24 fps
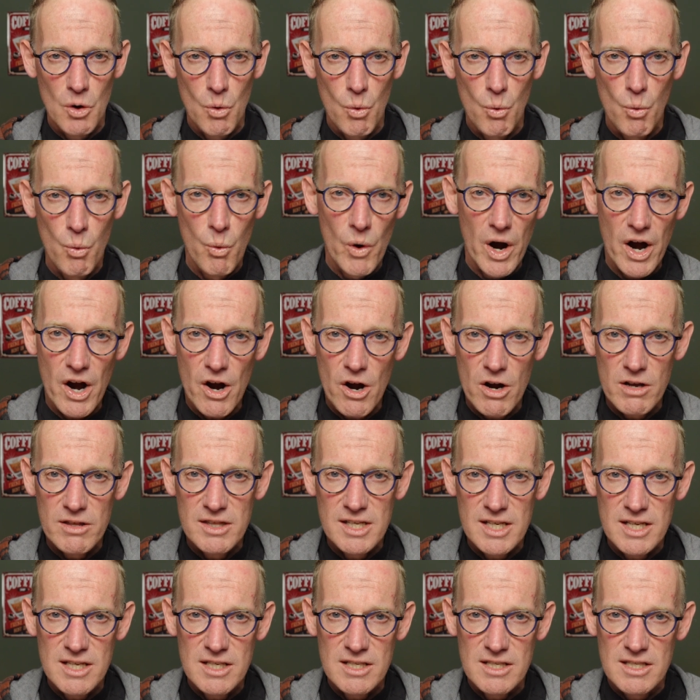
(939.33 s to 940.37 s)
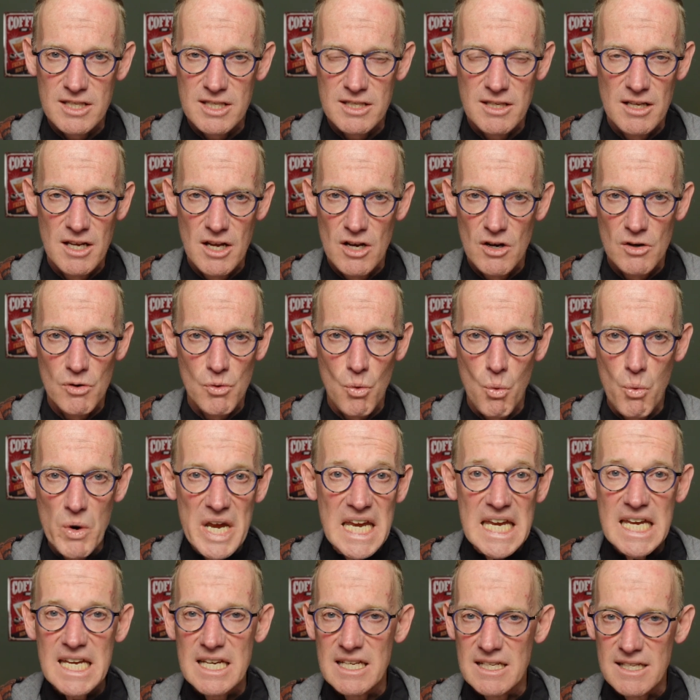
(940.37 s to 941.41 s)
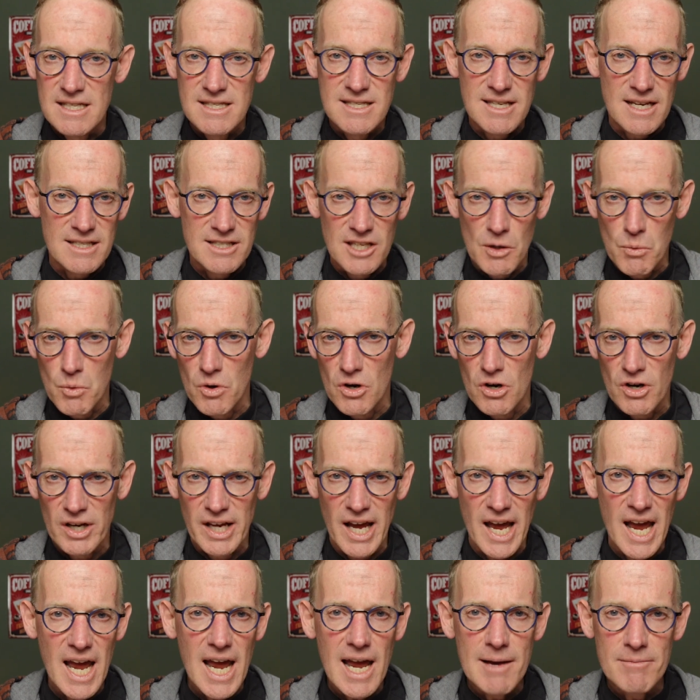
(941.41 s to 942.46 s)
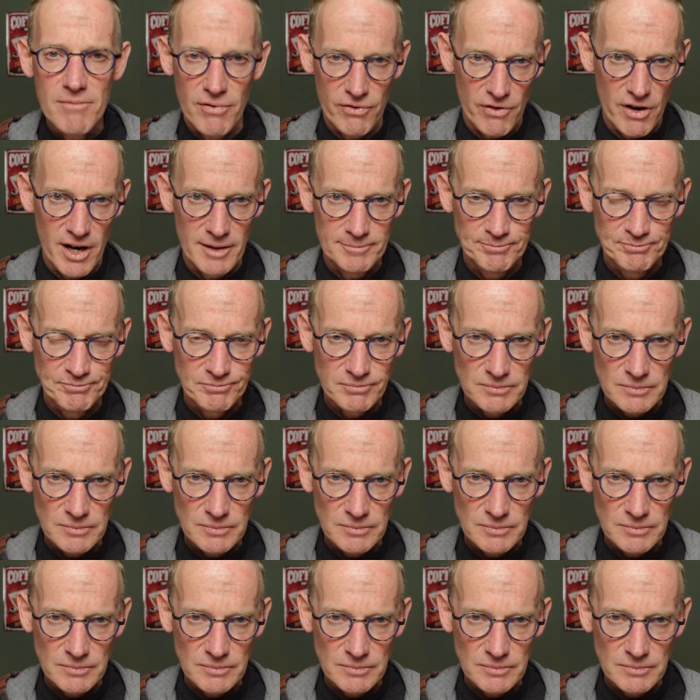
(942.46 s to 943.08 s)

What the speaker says: where these weeds, as it were, came from,